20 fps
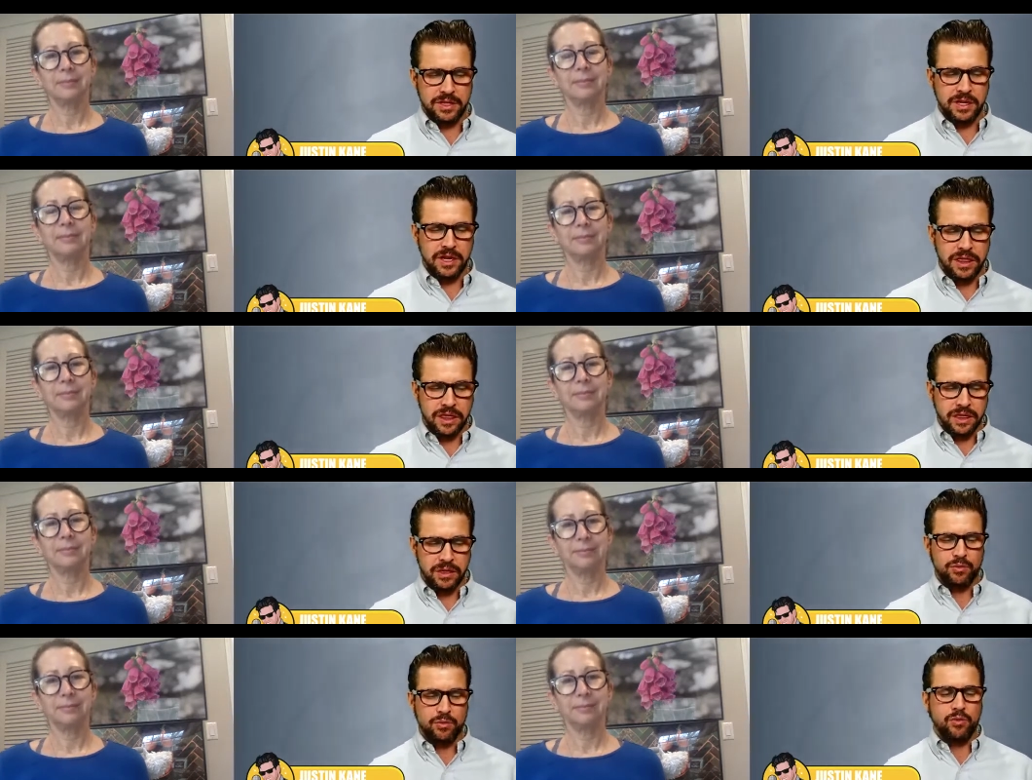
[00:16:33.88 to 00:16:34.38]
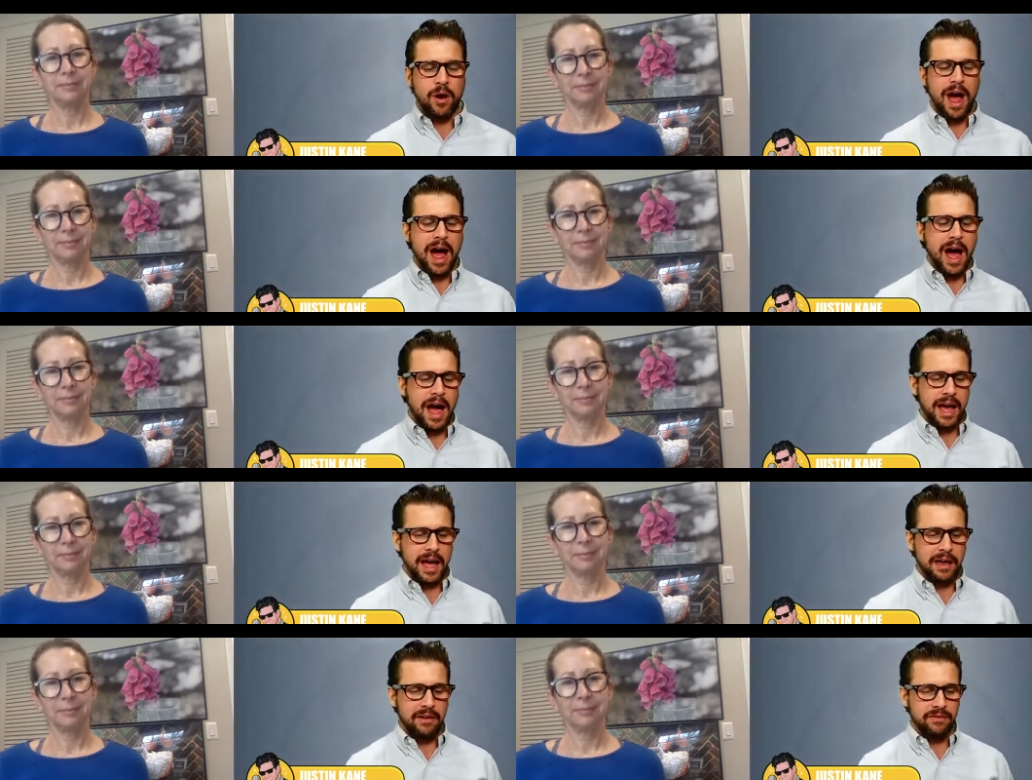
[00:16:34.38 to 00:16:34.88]
Speaker 1: to
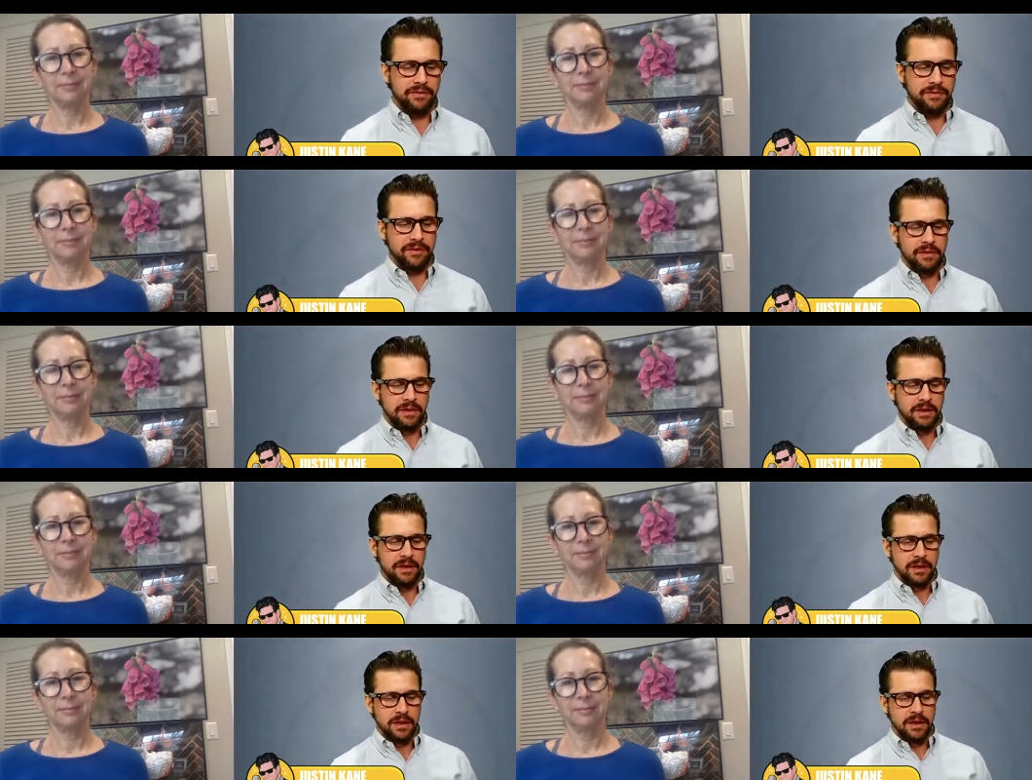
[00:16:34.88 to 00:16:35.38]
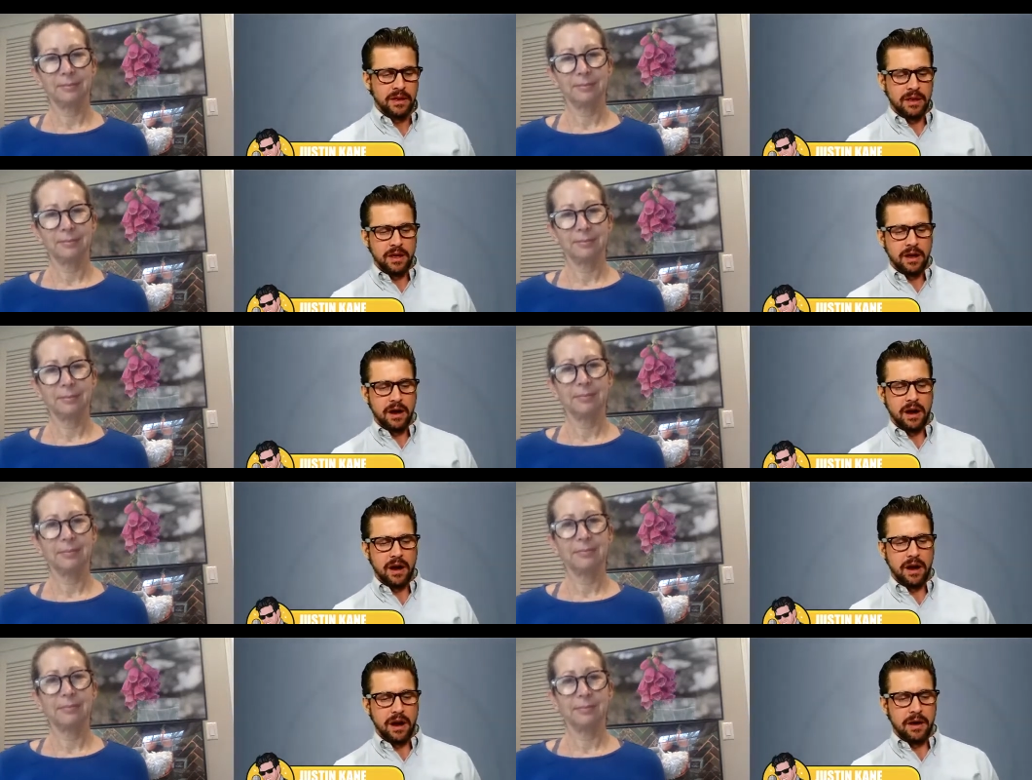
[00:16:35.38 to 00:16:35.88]
thrive,
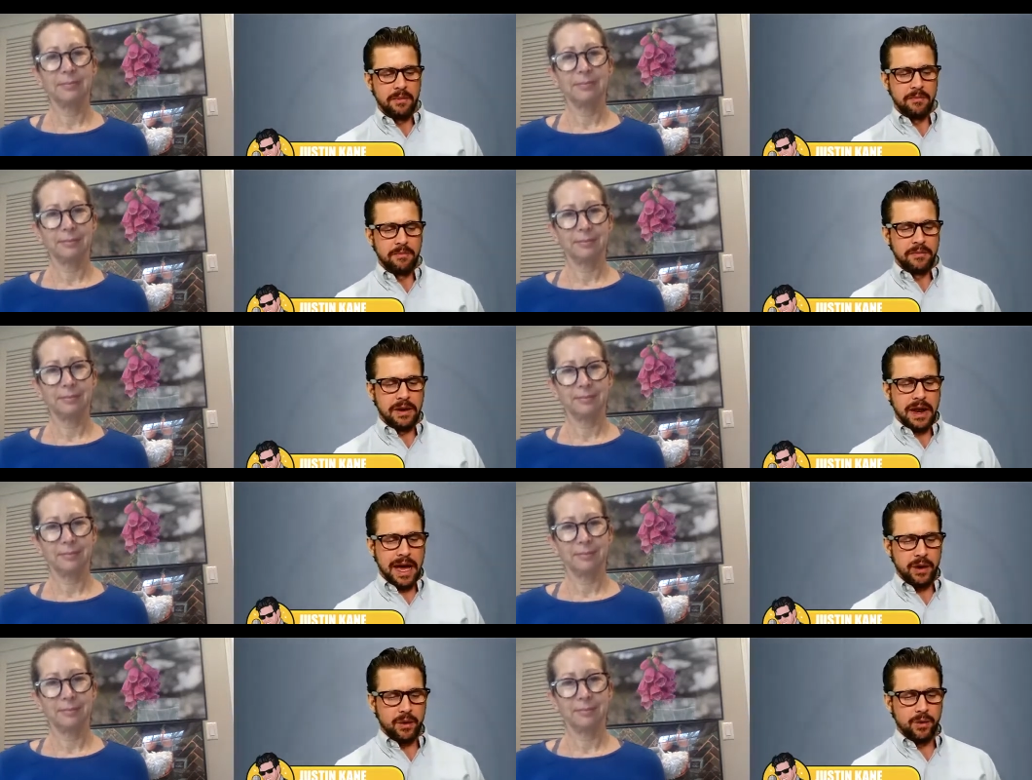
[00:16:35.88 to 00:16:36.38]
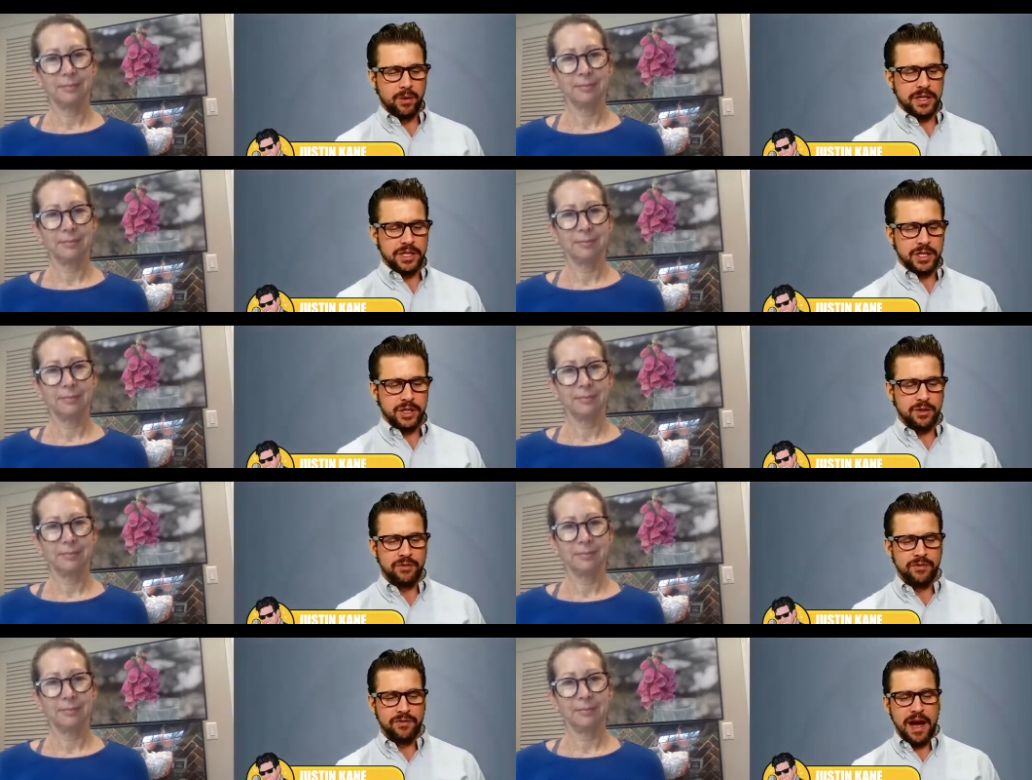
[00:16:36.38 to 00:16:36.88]
um, not only
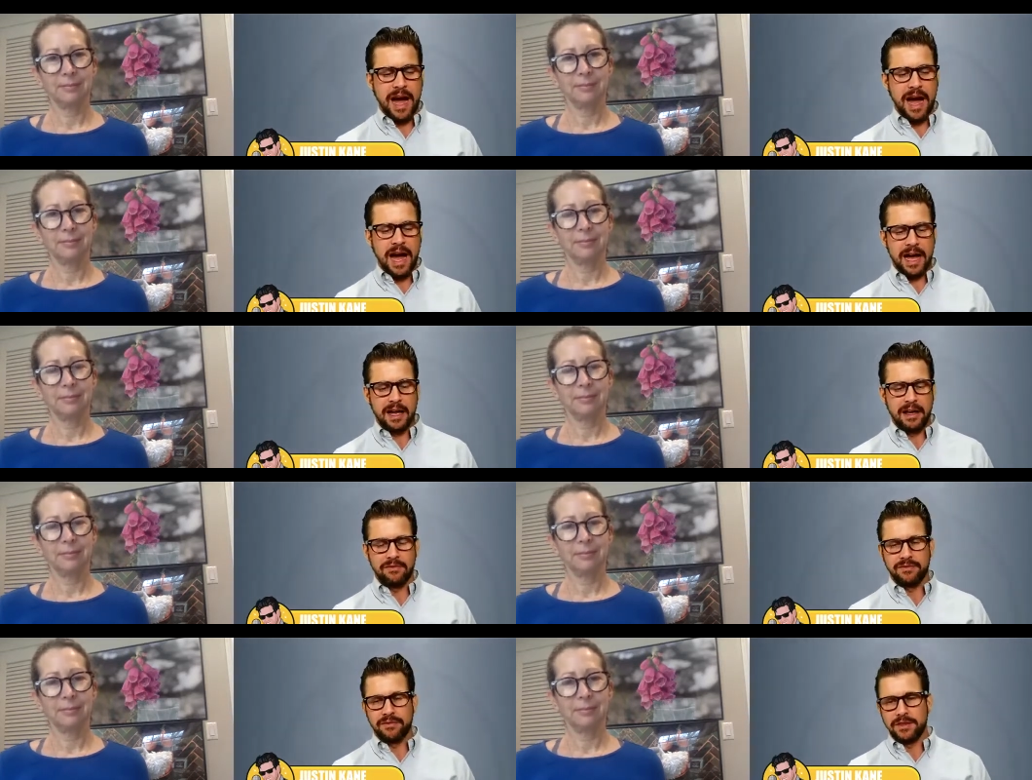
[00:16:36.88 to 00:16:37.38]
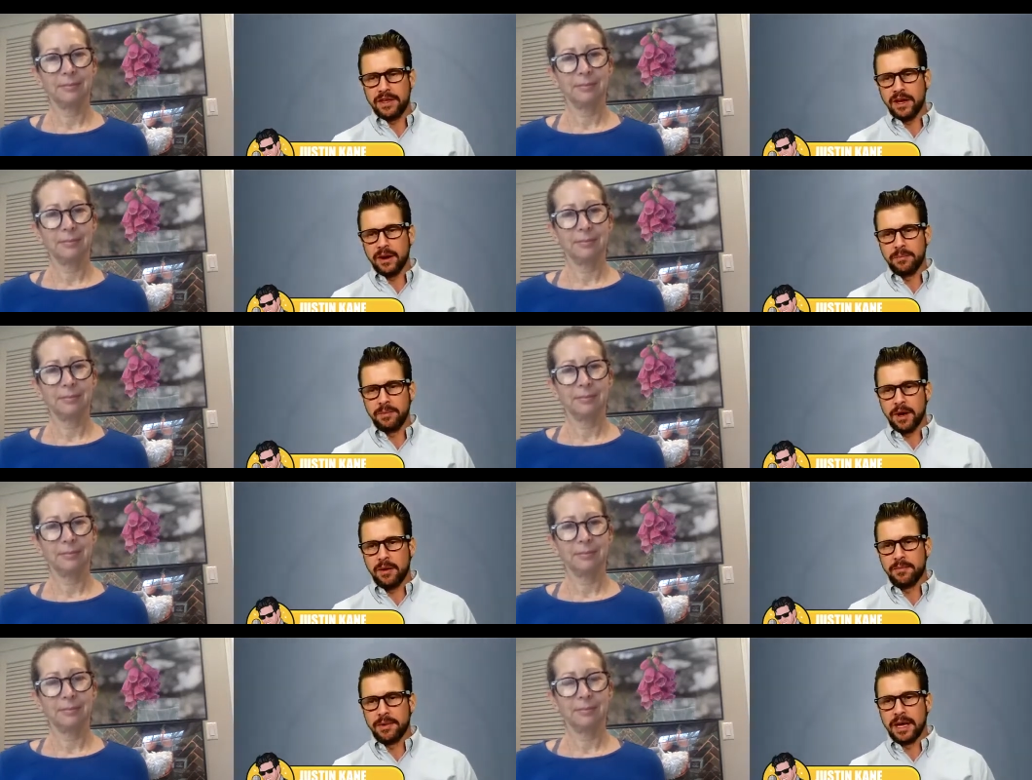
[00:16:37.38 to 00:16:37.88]
survive the
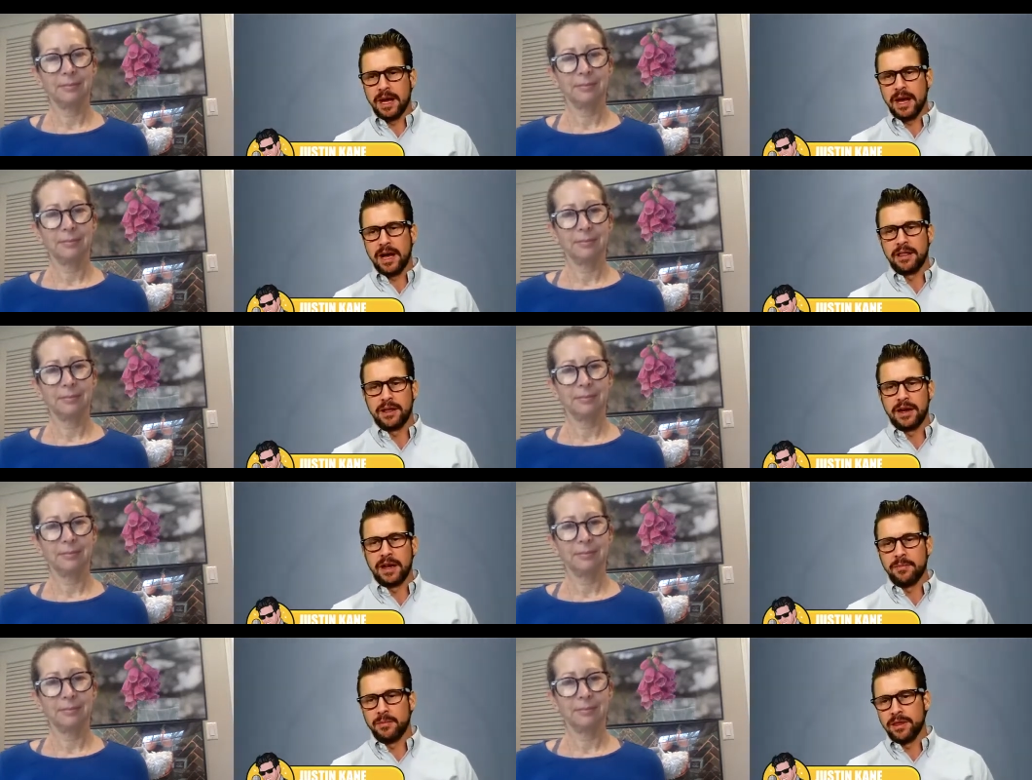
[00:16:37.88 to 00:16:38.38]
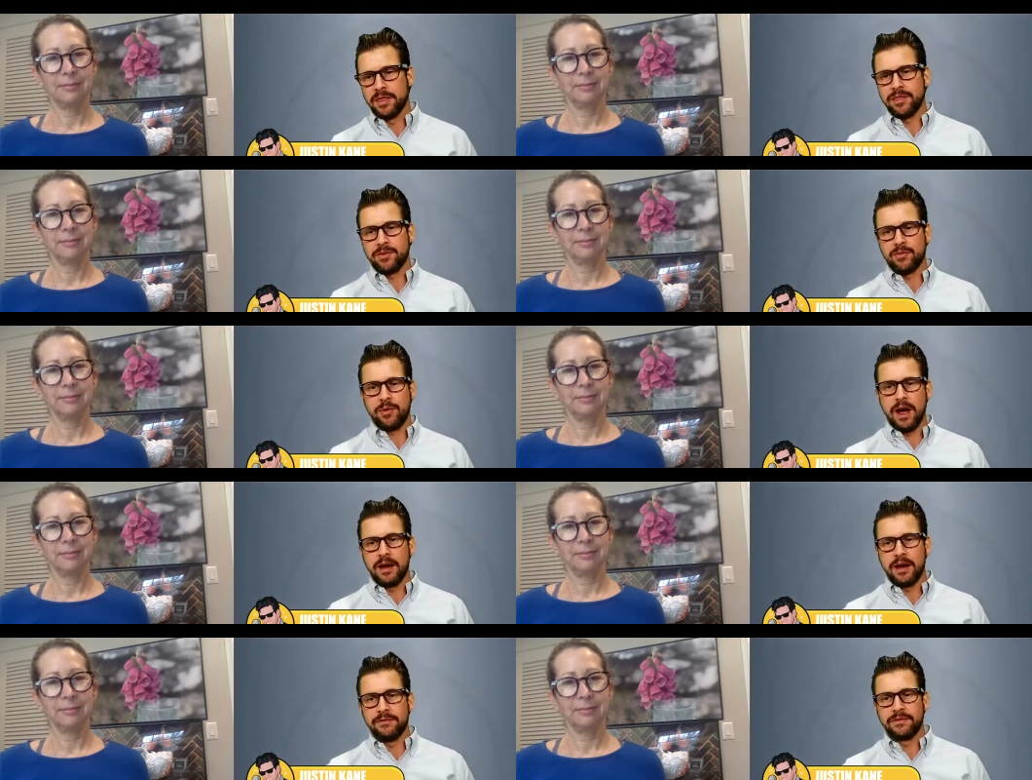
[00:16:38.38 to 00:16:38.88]
upcoming holiday, but
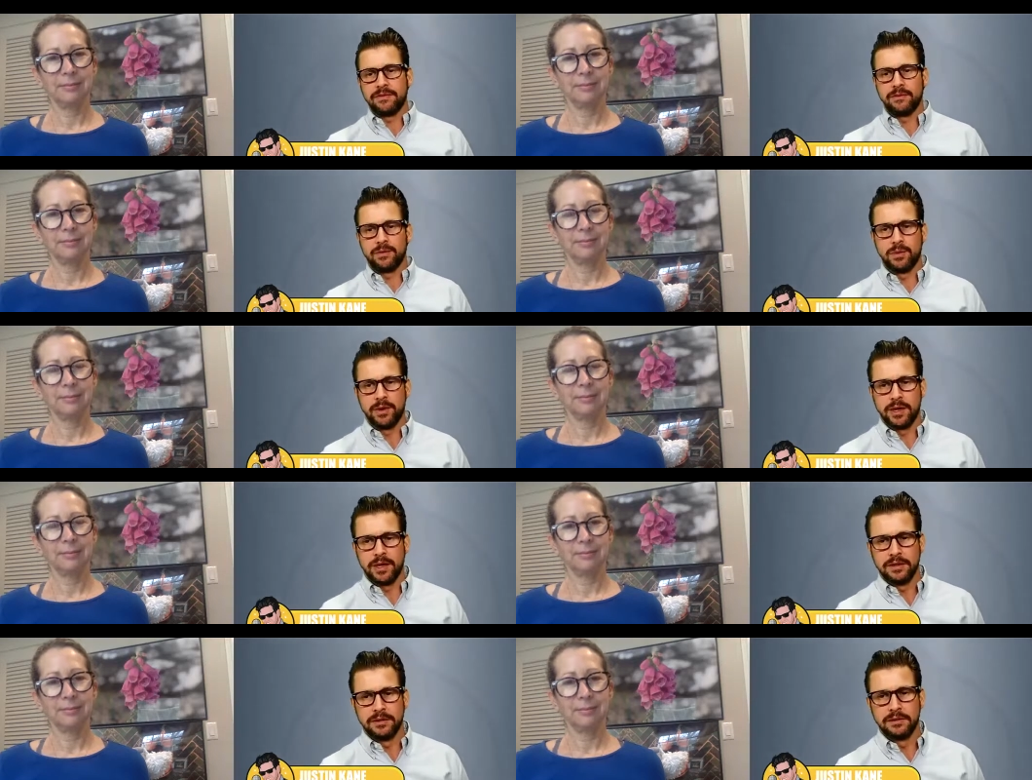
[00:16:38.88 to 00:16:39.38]
thrive through it?